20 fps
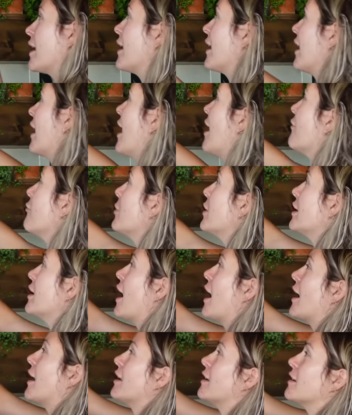And I have been
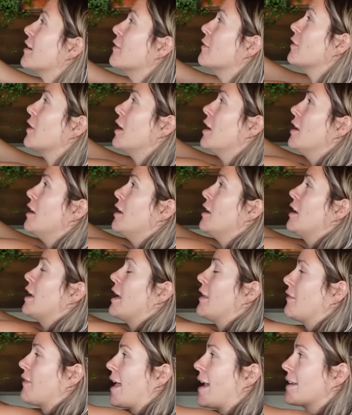kind of,
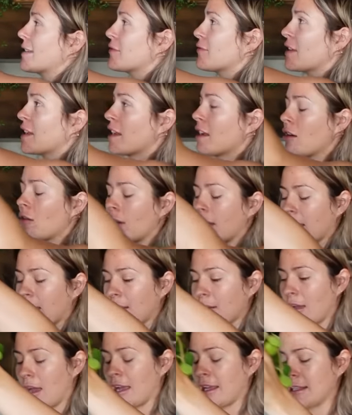in last video, I,
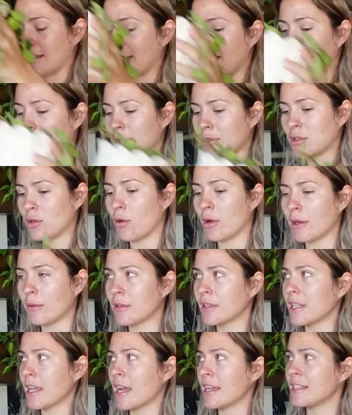I said I was toying
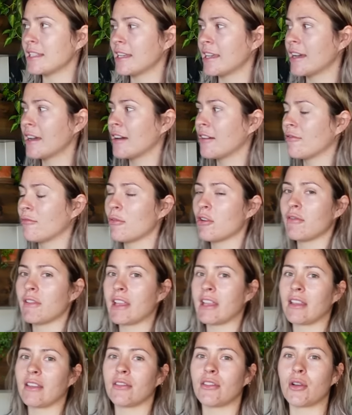with the idea of
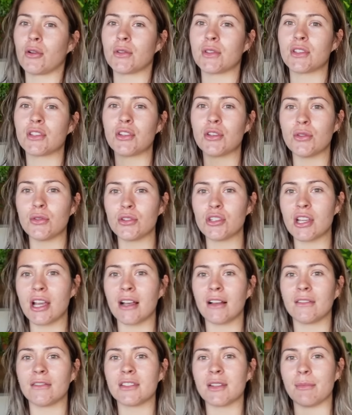moving those two
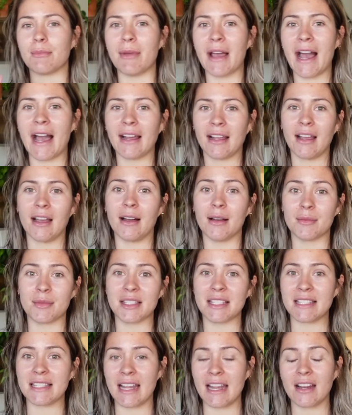shelves back
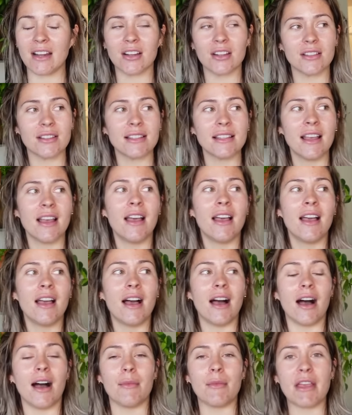upstairs.
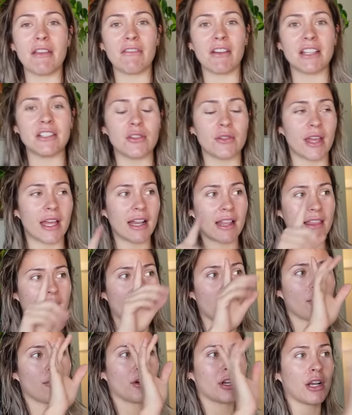Um, if I do that, I
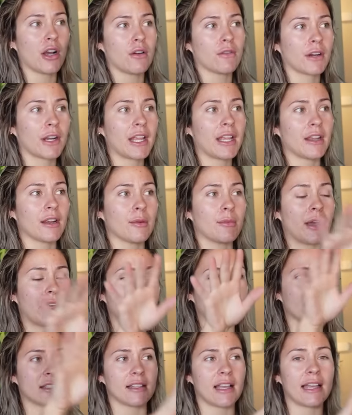think I'll put it over here by
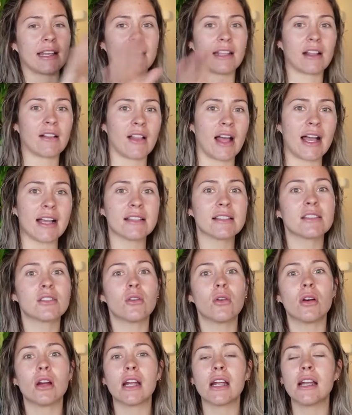the sliding glass
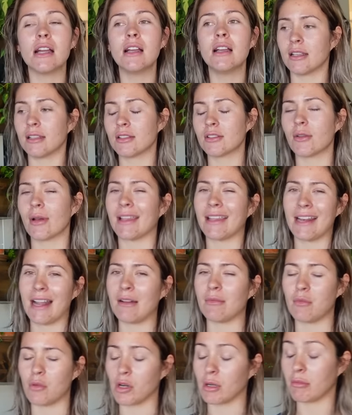door so I can
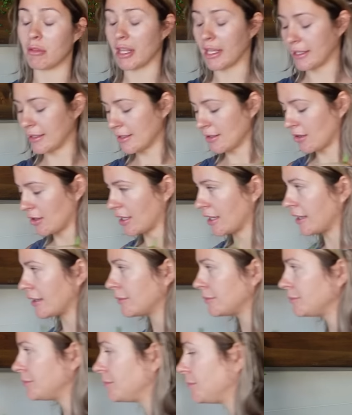have more plants on it.